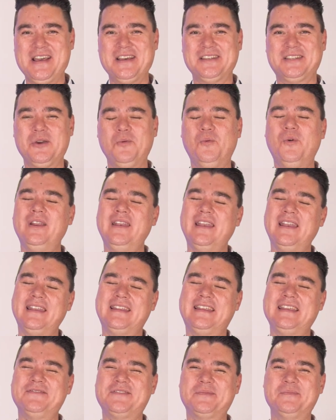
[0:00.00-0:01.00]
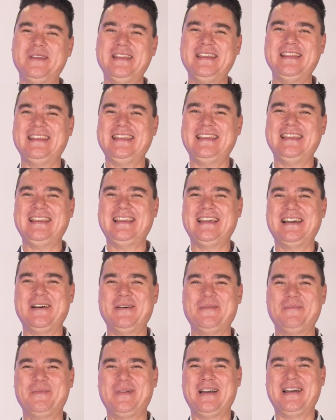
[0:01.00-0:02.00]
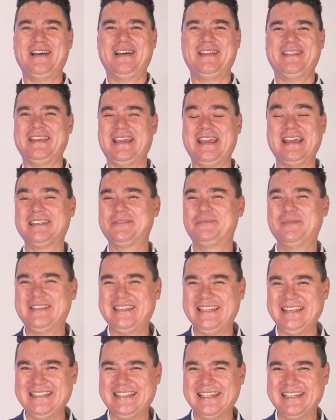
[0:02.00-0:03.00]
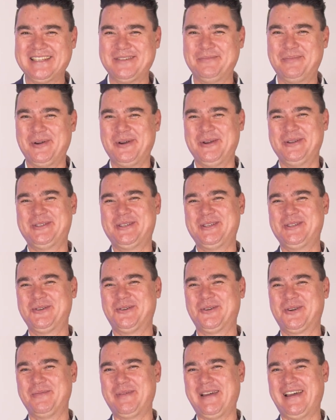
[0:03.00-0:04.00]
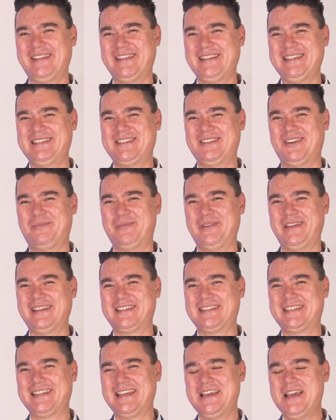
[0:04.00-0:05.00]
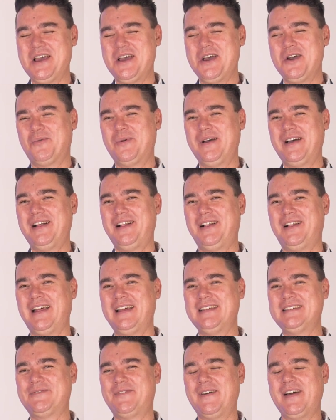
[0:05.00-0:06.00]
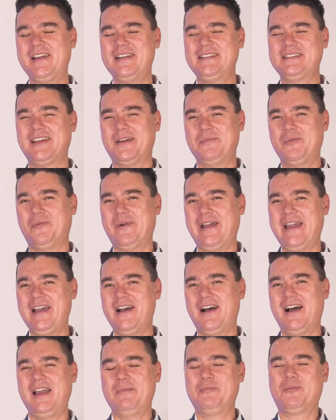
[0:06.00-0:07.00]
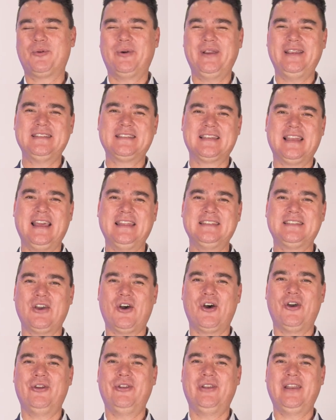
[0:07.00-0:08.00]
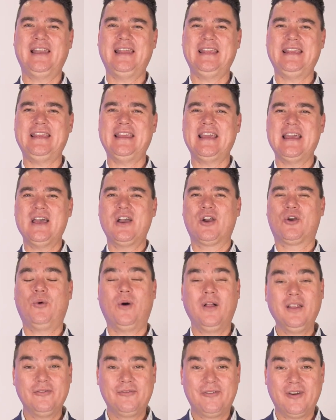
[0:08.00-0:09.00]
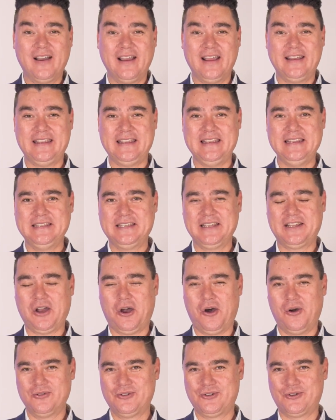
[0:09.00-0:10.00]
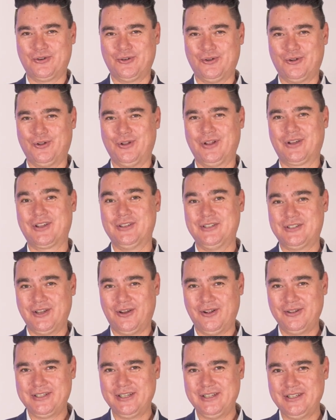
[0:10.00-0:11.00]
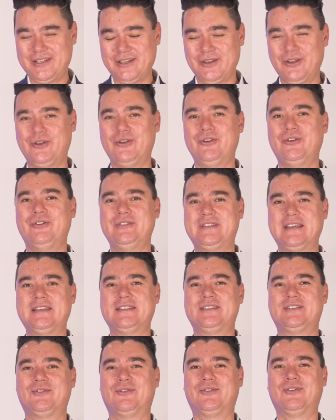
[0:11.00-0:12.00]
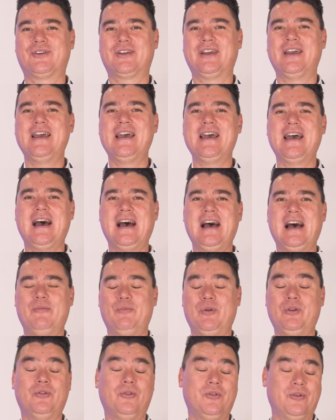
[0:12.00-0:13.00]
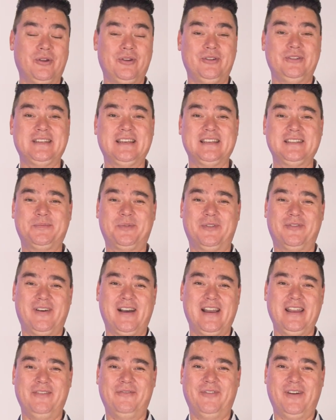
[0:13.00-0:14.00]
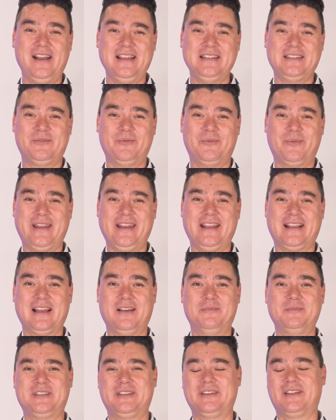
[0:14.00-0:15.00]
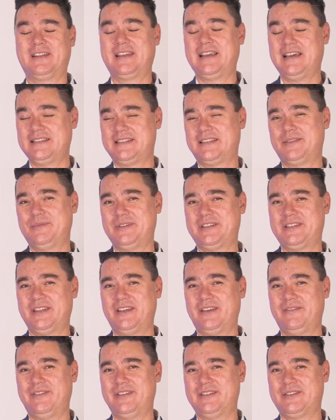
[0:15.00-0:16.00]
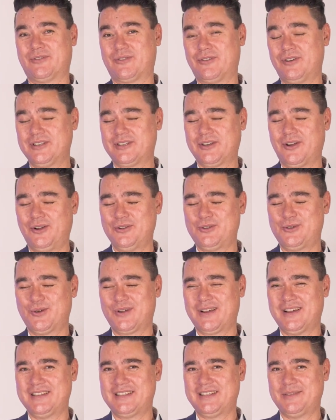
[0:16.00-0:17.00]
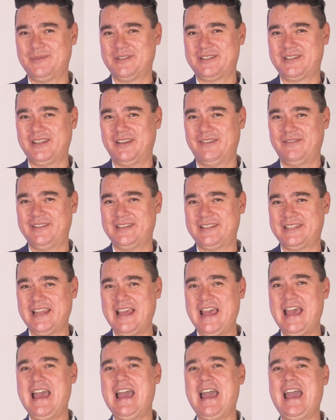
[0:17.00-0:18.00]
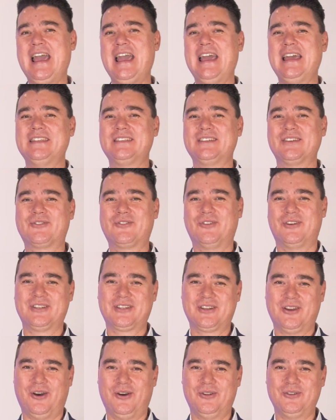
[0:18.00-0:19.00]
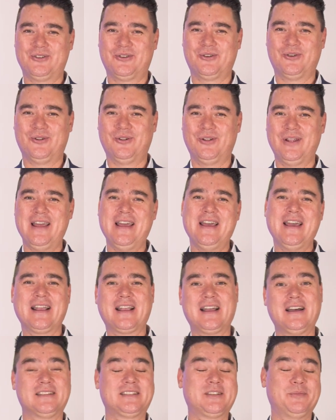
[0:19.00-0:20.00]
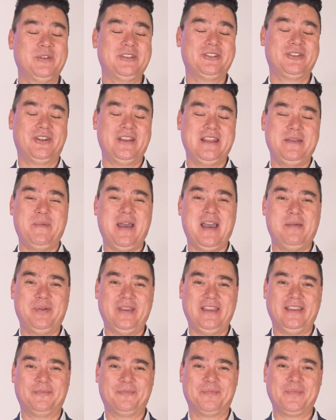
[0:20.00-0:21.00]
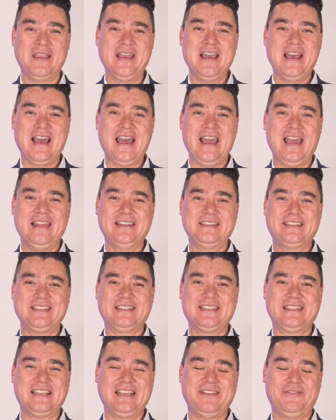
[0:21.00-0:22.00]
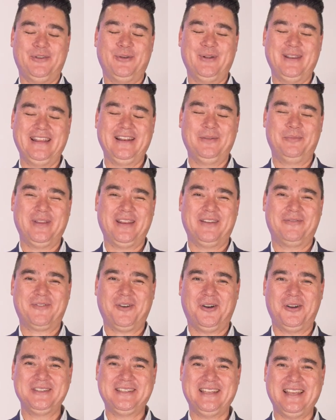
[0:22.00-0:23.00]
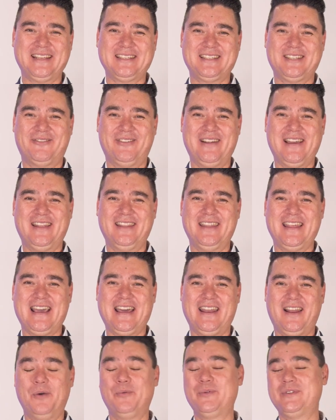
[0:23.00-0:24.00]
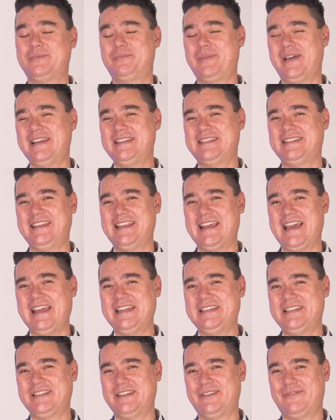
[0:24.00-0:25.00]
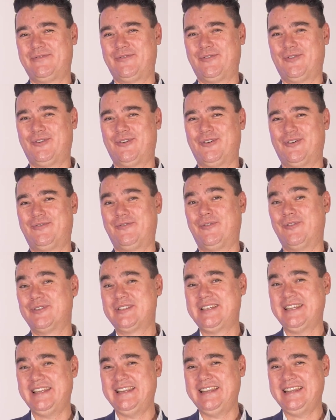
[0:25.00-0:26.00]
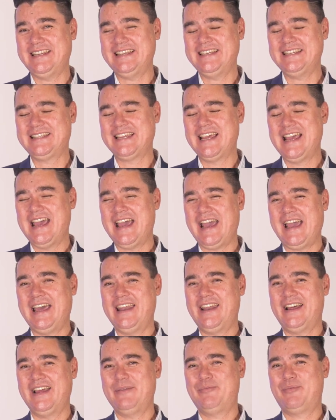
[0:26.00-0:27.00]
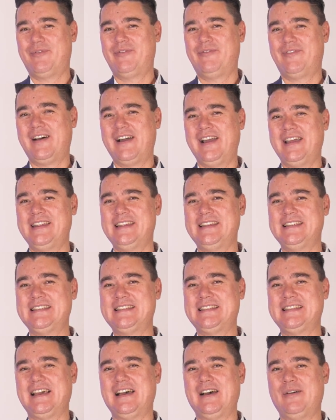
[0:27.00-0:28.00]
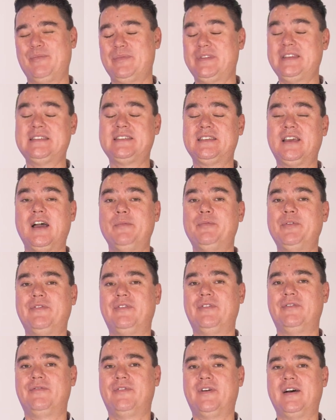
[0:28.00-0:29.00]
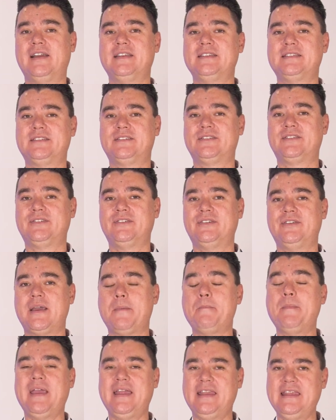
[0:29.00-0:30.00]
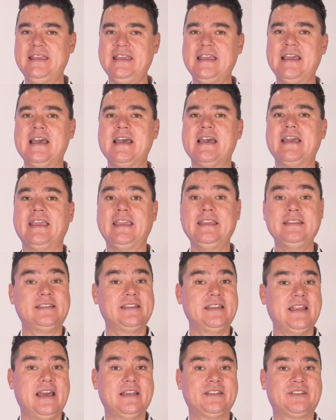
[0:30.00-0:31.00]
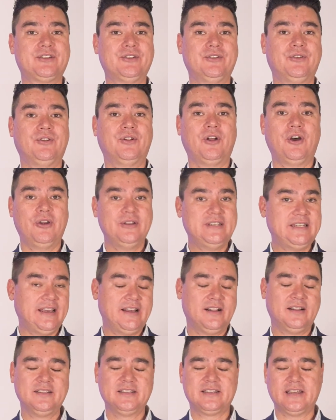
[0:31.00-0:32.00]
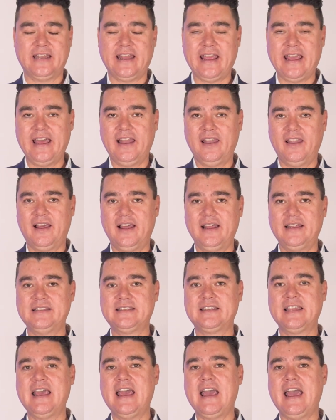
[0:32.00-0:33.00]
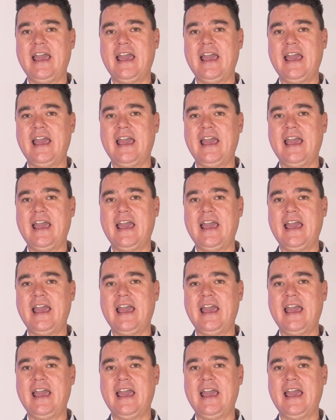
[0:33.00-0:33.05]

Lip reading: So what gives me the expertise, I suppose, to talk about these topics? Well, as far as I'm aware, I am Queensland's only qualified intercultural consultant who does talk or who does provide advice when it comes to customer service, or cross-cultural customer service, and cross-cultural customer journey mapping. And just to give you a little bit of context around that, I was based in Asia for 14 years, and I provided this type of advice to many international hotels and airlines.